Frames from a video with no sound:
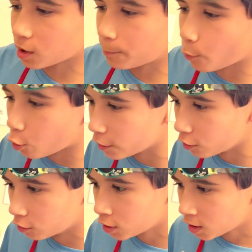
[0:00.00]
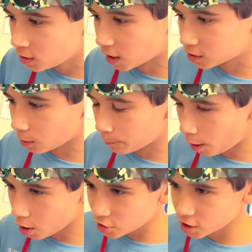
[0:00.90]
to boil like the
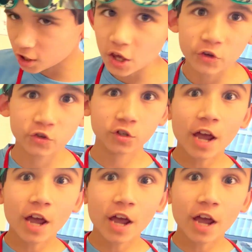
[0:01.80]
pot is